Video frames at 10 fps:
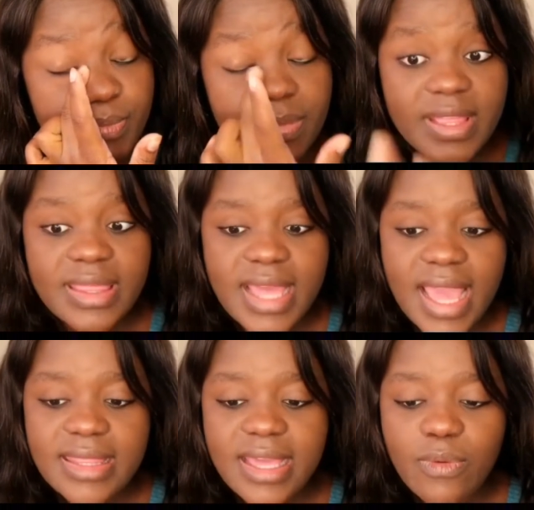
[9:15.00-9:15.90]

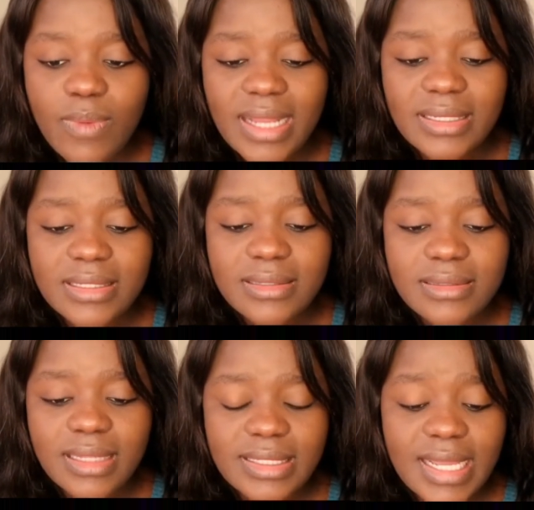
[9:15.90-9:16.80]
then they want
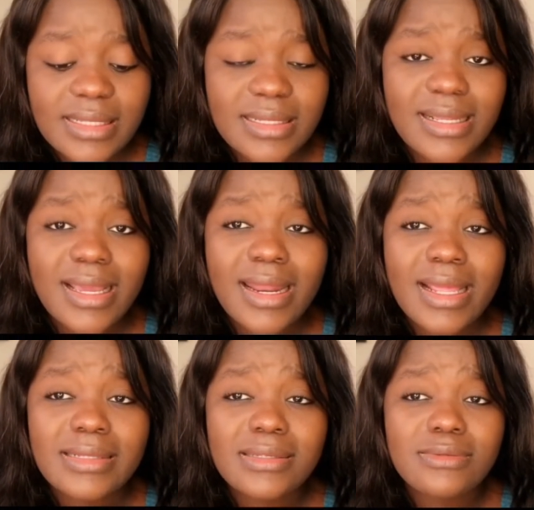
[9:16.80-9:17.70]
the tax
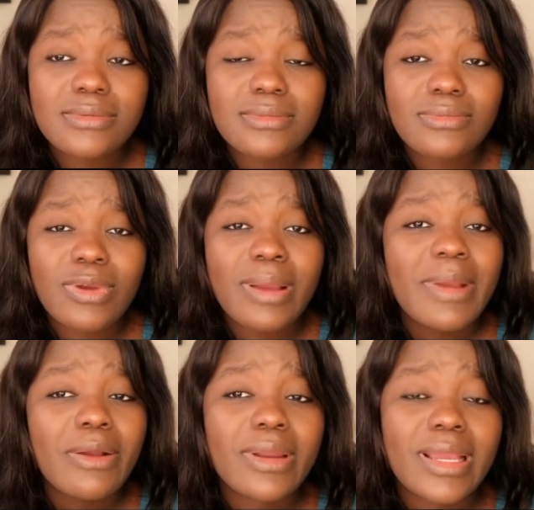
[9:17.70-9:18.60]
clearance. Where
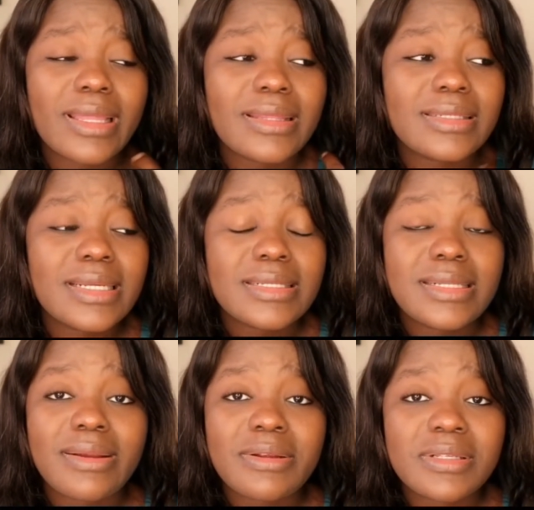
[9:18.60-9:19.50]
am I gonna get the tax
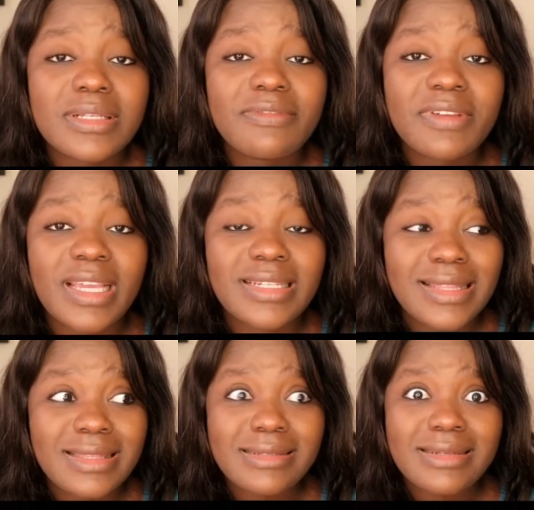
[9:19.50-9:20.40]
clearance certificate
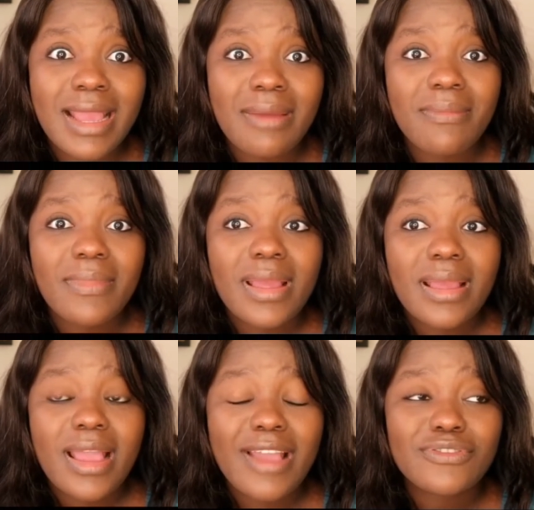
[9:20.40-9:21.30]
at this time?
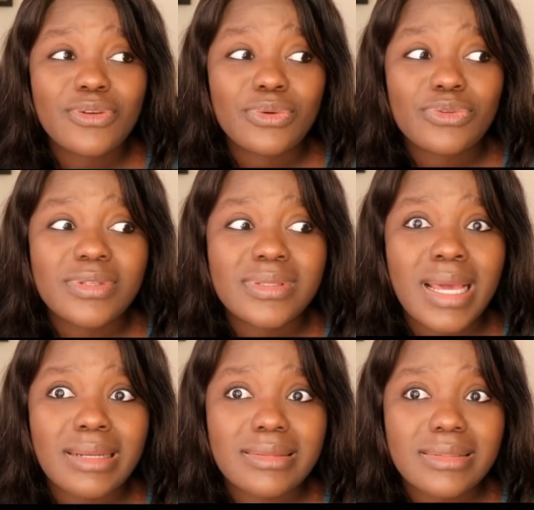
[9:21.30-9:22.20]
I have to go to
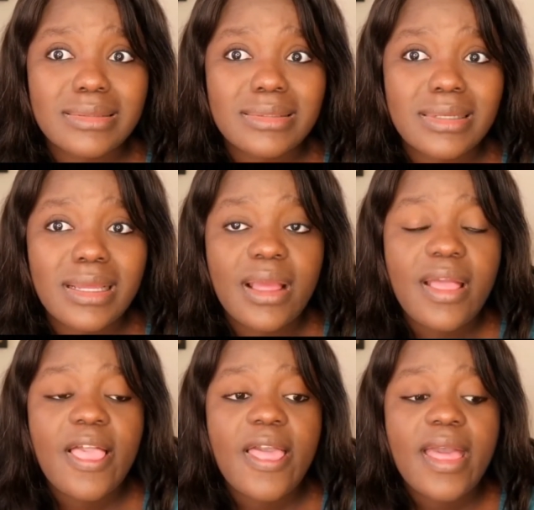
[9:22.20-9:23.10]
SARS.
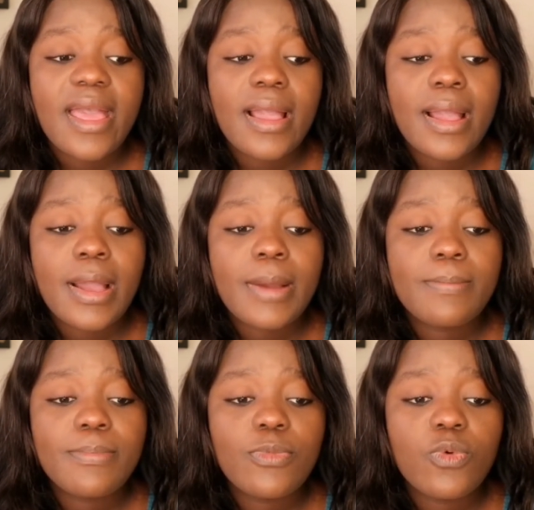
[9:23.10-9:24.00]

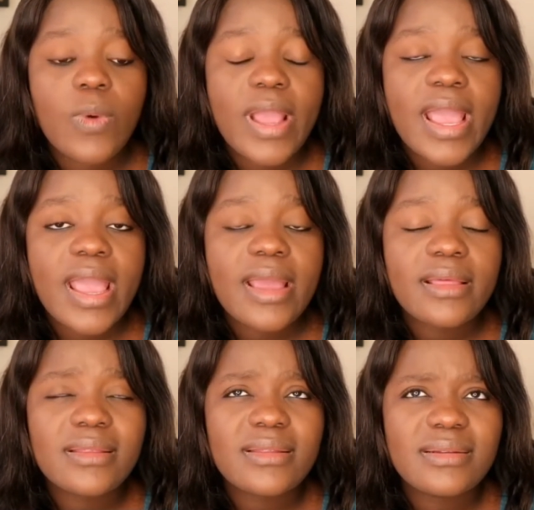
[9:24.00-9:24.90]

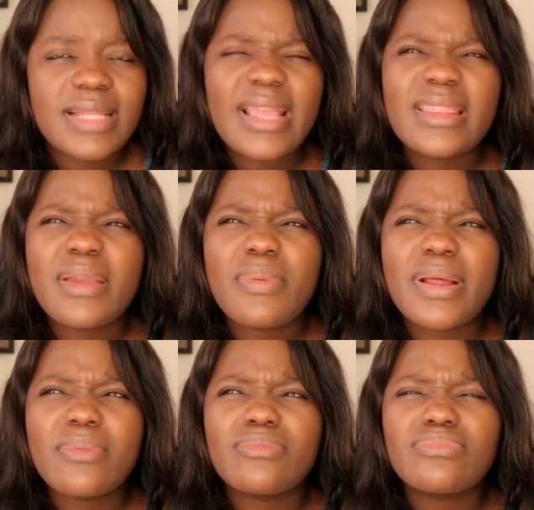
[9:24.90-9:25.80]
Where like they
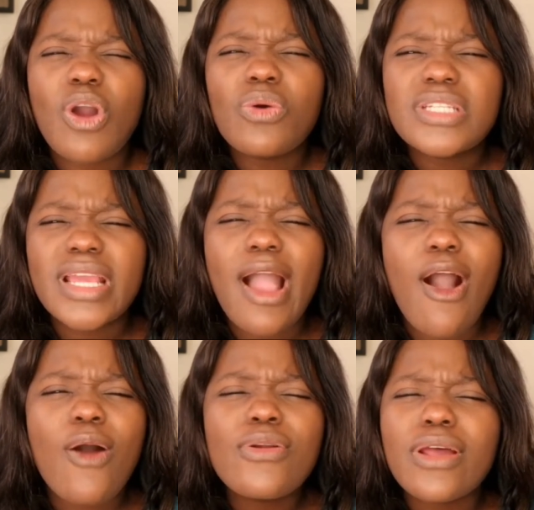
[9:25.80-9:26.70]
were quoting a
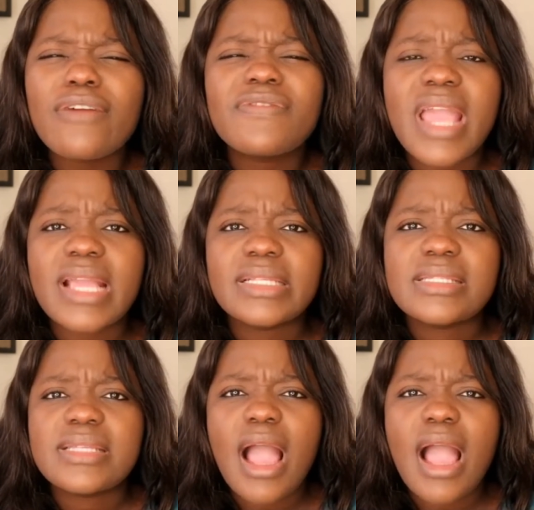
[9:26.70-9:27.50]
whole lot of things.